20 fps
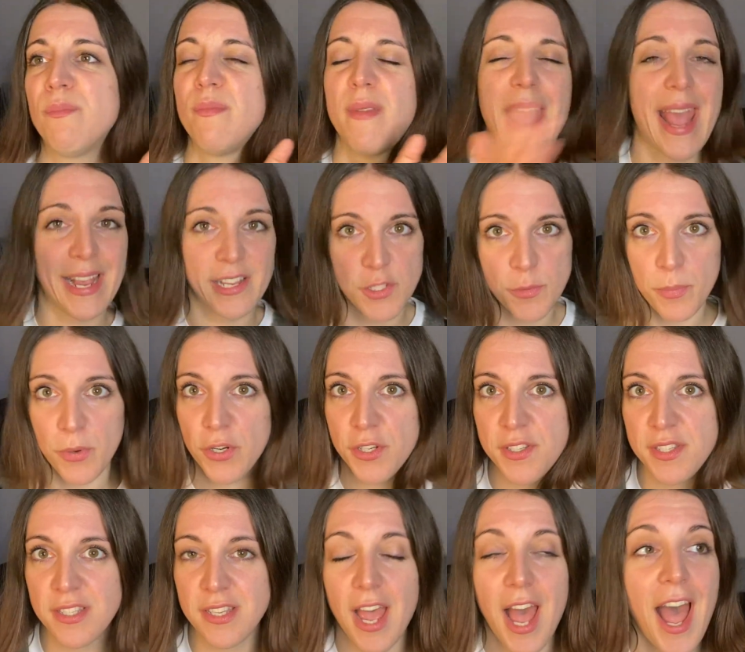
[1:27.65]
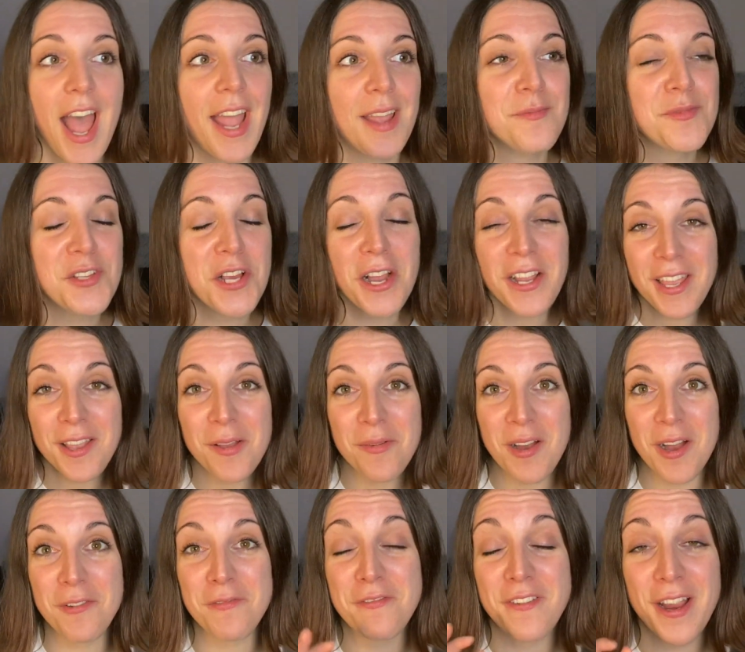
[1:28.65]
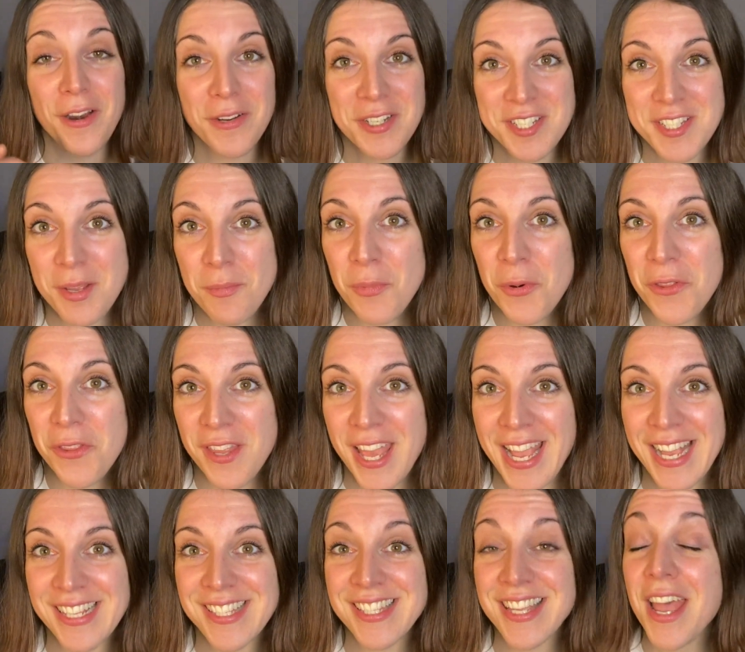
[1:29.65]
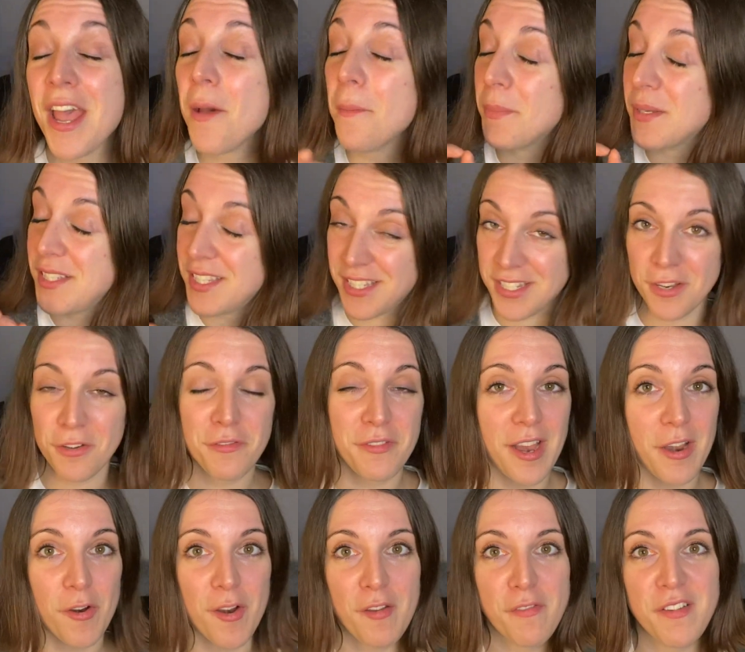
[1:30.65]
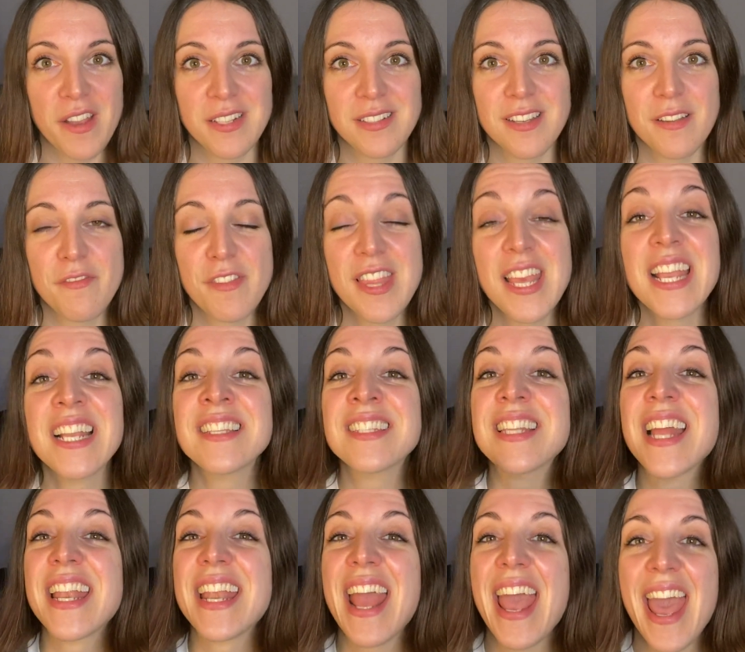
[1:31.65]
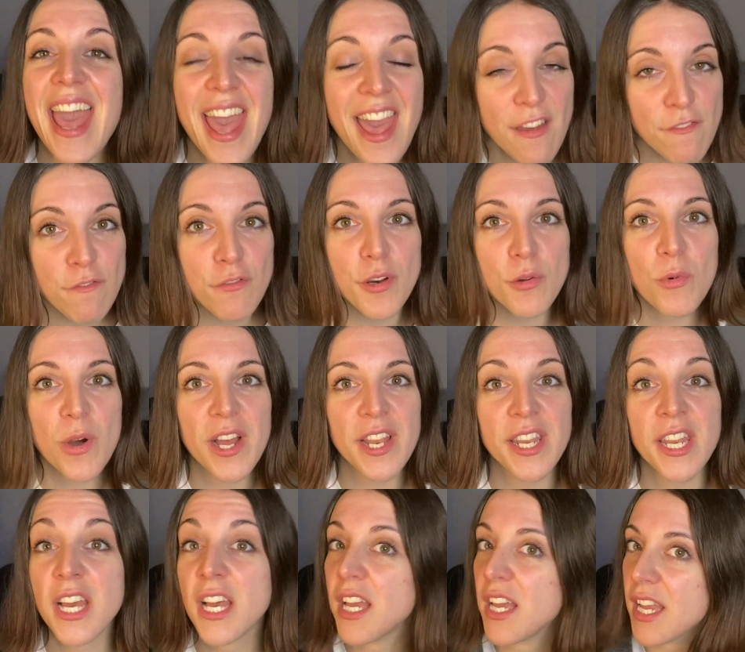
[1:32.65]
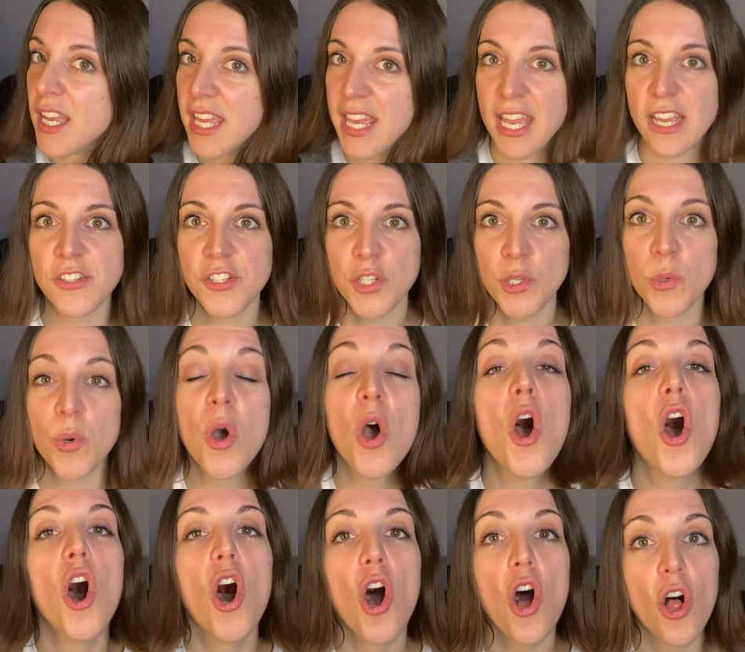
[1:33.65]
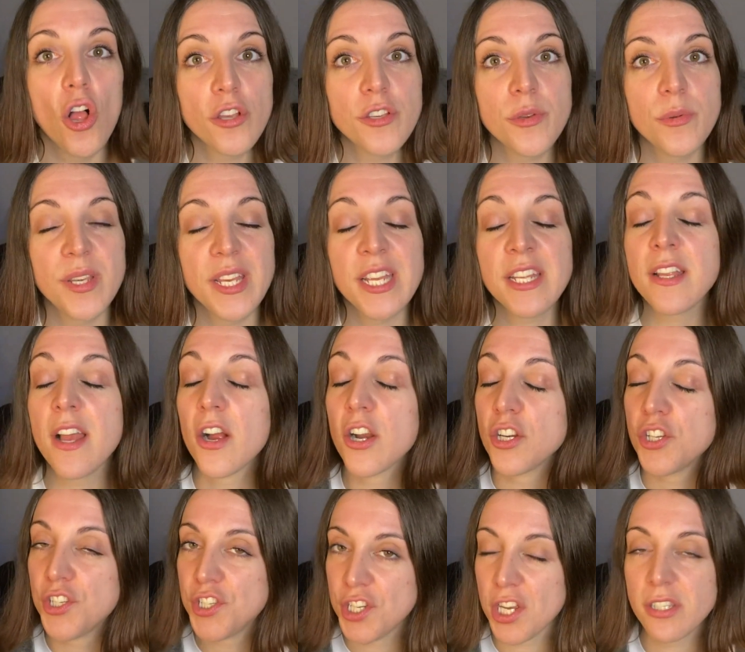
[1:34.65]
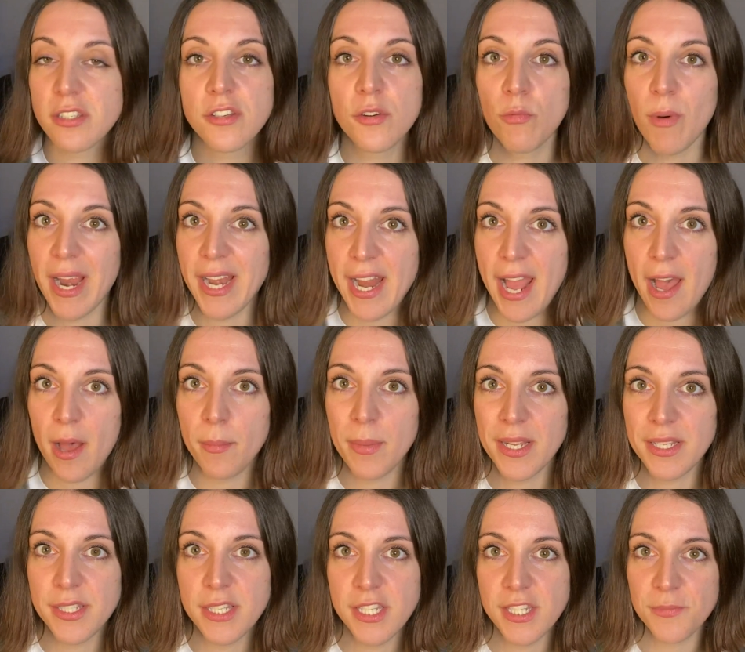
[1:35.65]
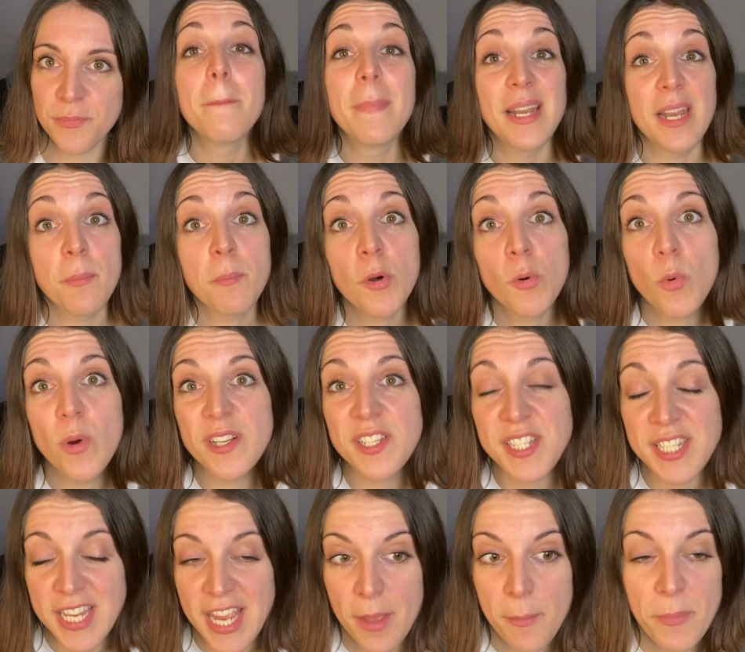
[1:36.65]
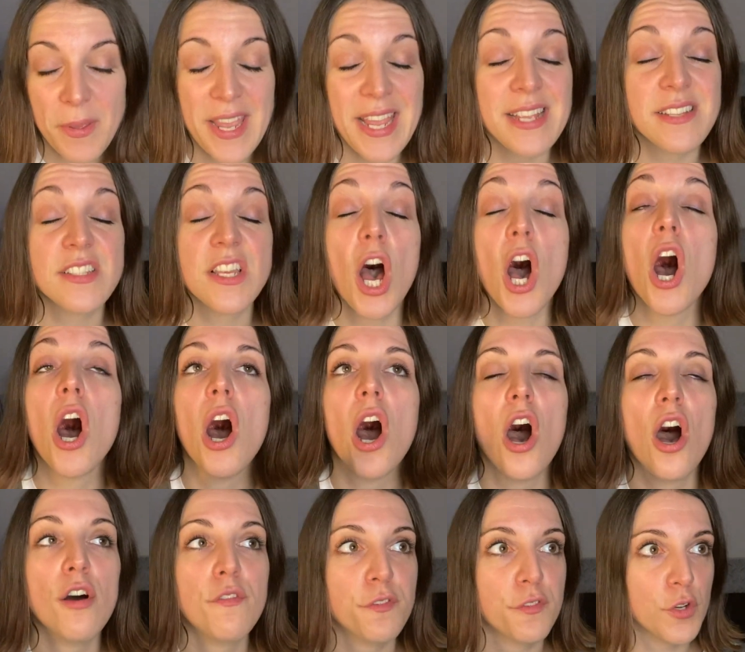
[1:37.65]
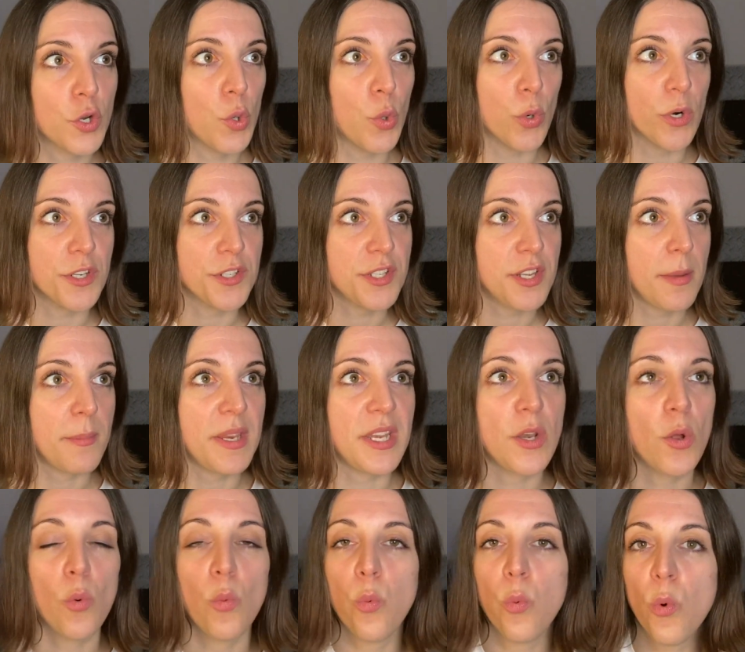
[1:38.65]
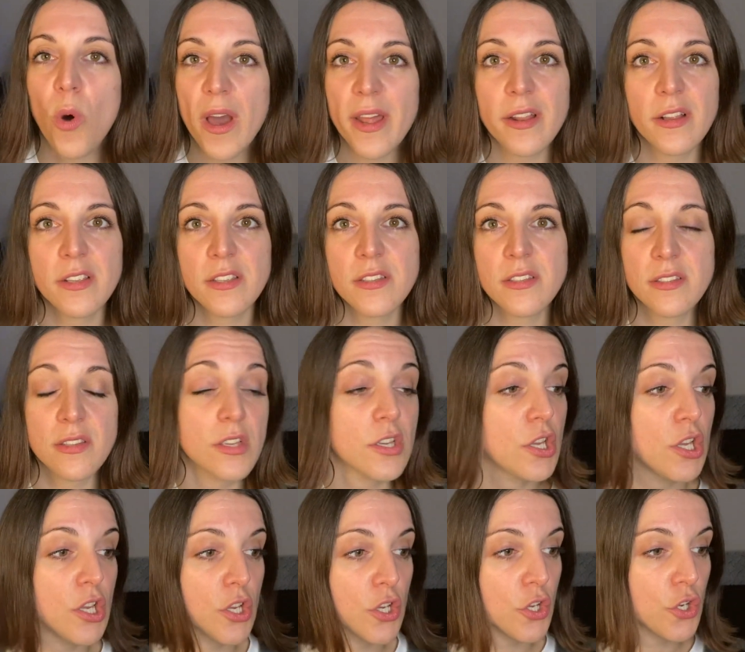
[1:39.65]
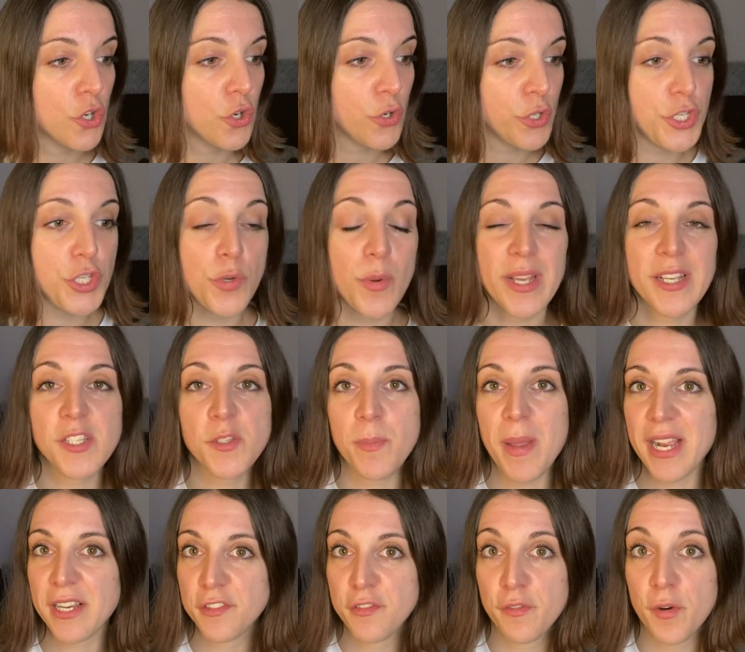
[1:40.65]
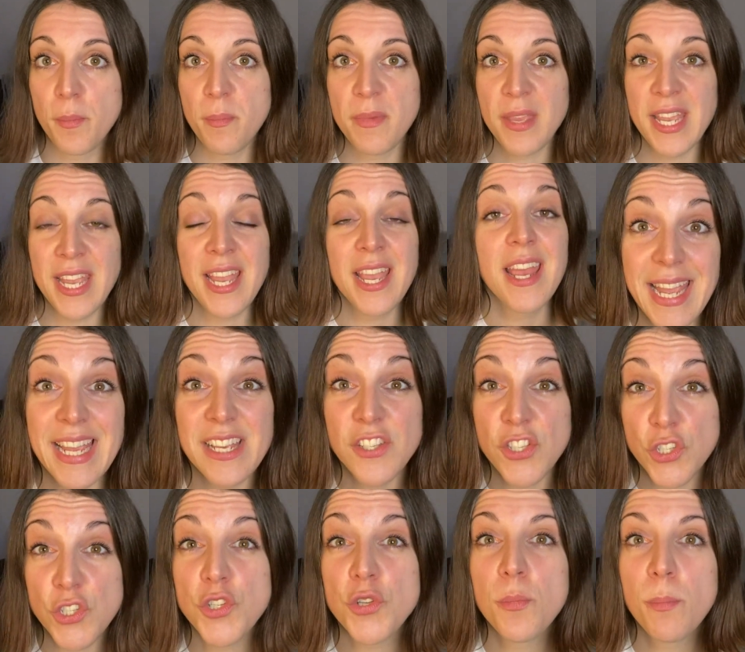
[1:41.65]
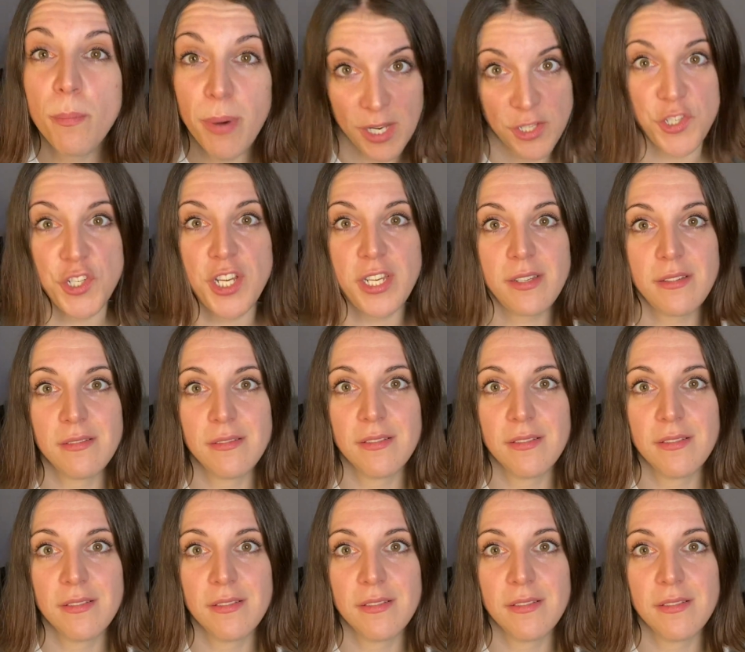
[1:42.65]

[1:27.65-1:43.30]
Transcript: experts. I'm talking about very simple things, but still very effective things that everyone can do. All you need are just the right habits. My number one tip is, of course, what else could you expect from me, is to budget.